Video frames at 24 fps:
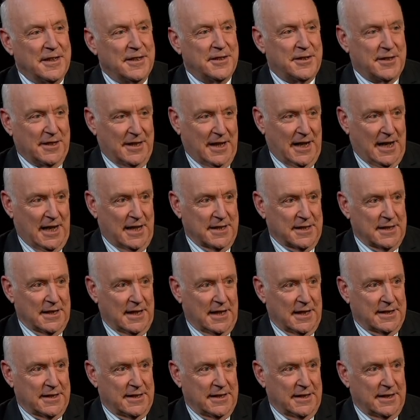Cigars
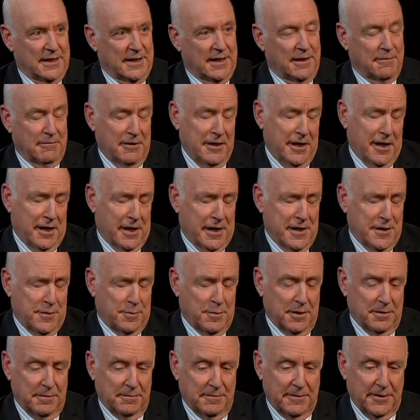last year, they were nice,
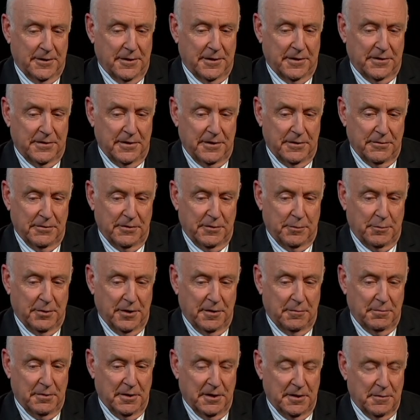but got us into a spot
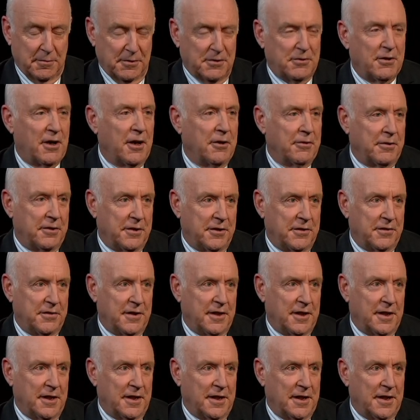of bother. But growth this
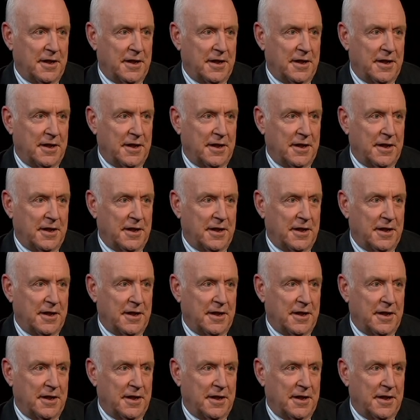year.